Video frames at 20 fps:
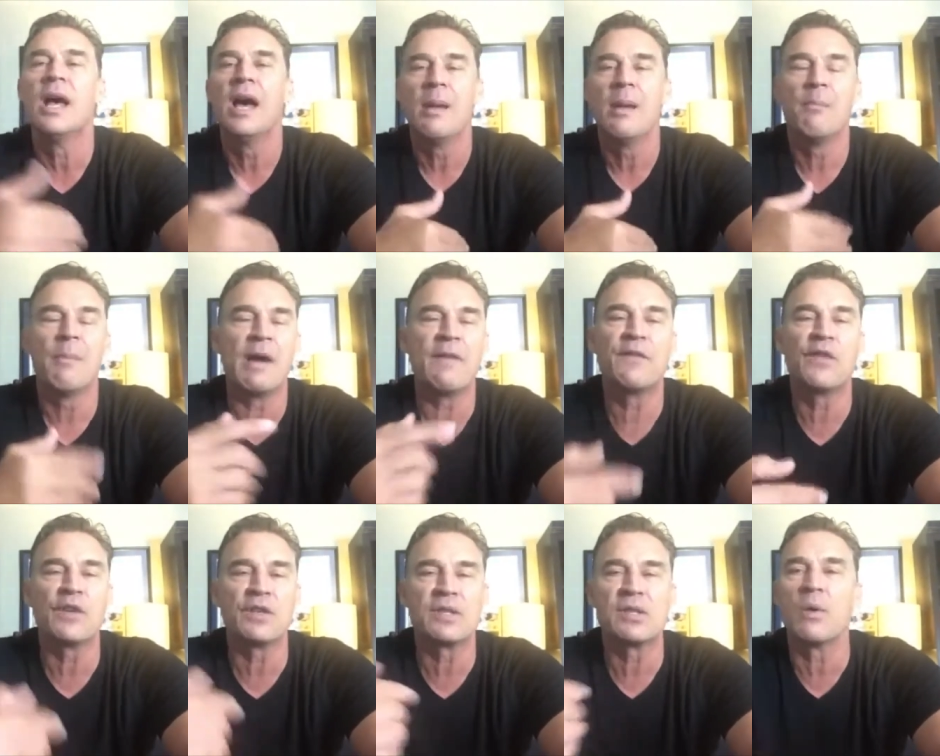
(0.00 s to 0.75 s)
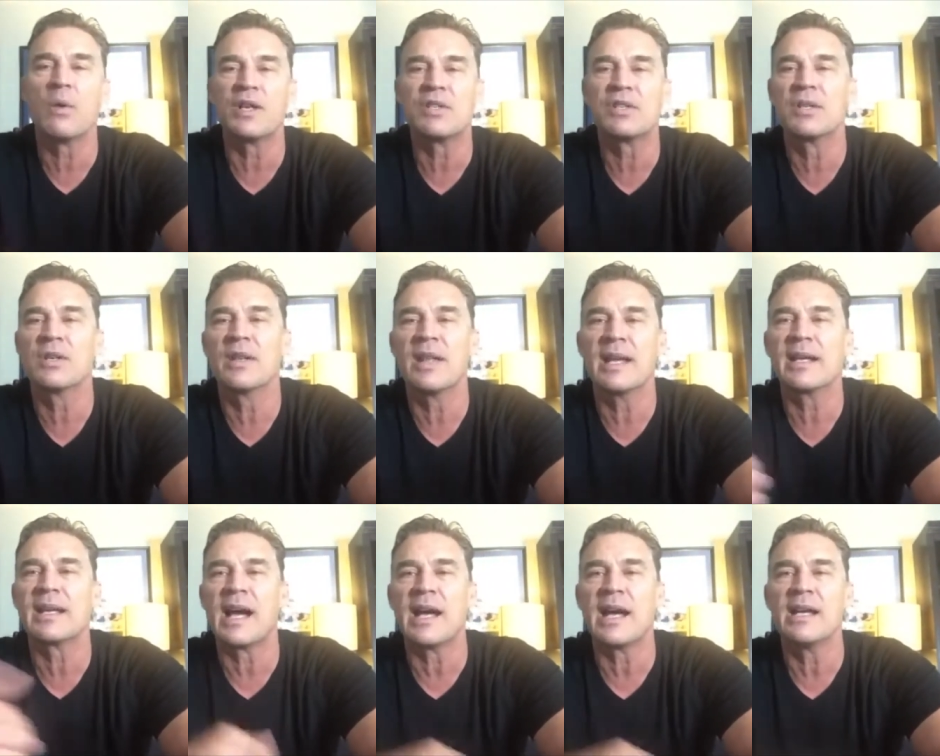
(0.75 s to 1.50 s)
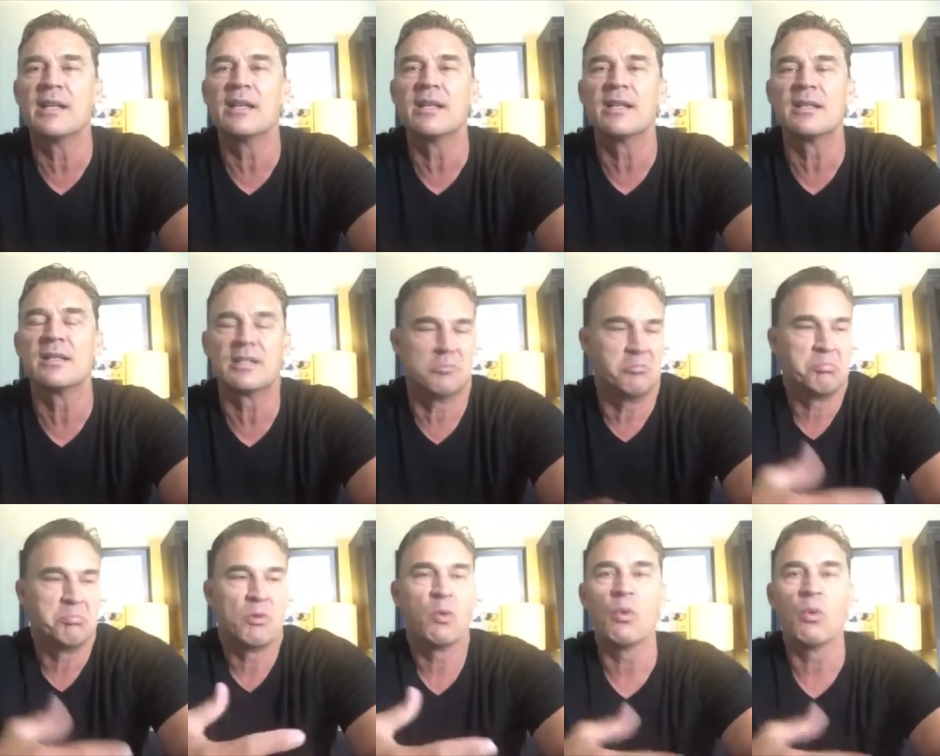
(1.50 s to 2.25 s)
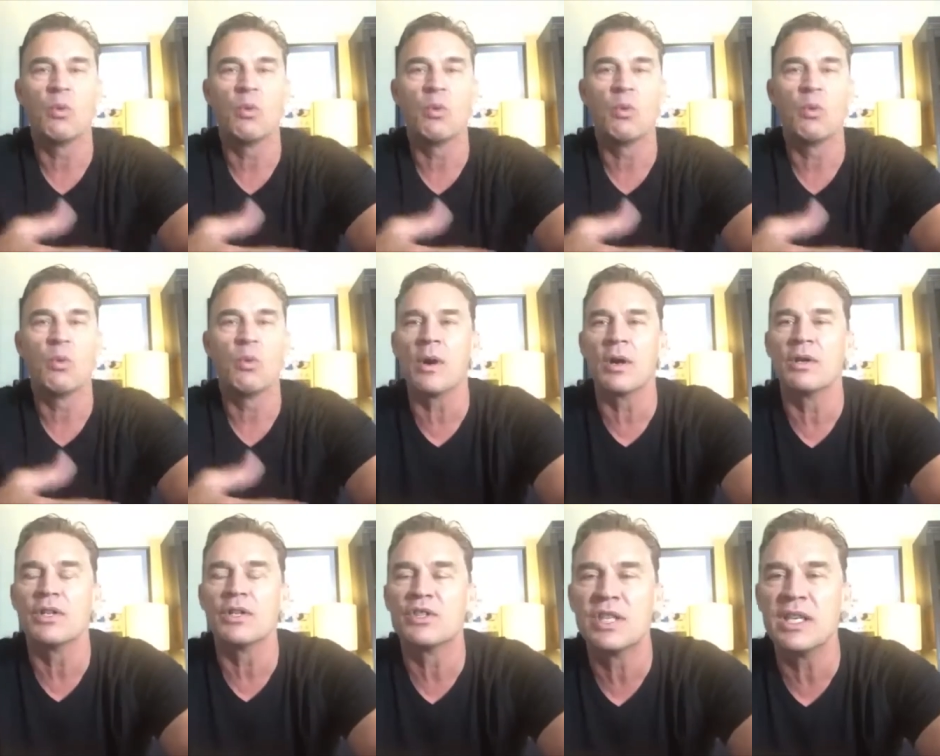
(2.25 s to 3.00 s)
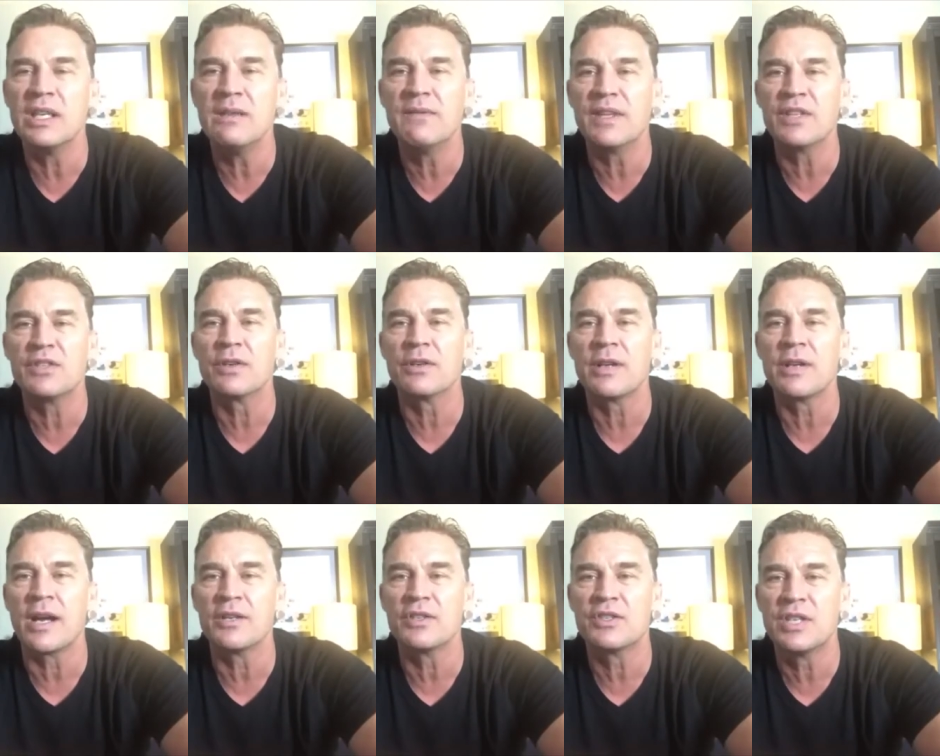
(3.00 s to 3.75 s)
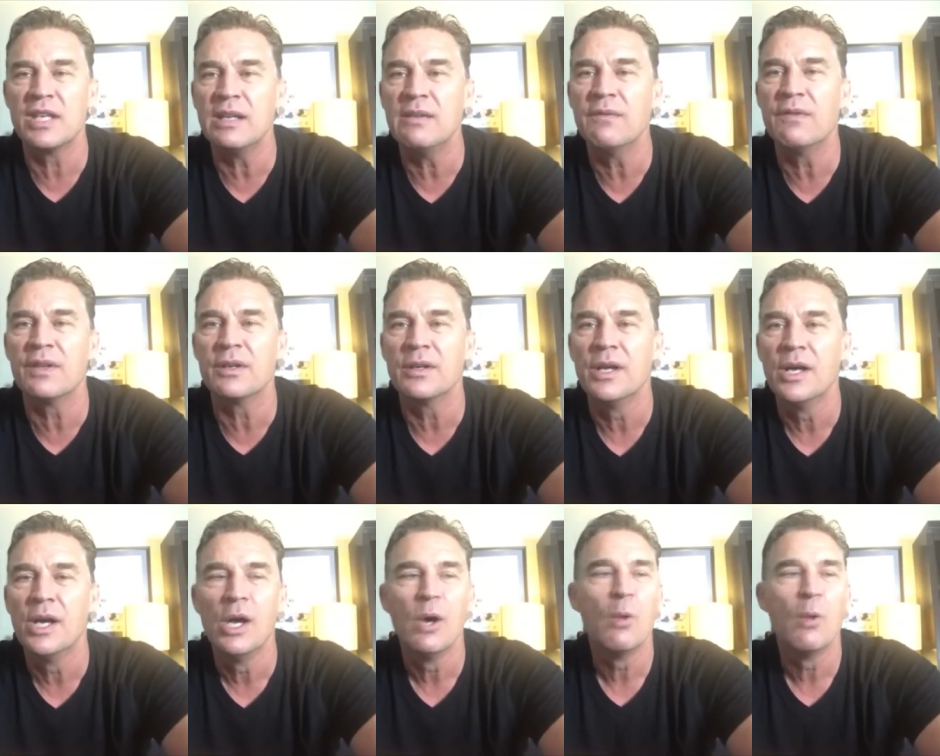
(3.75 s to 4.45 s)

my first question to that guy is what do you want to achieve that you're not achieving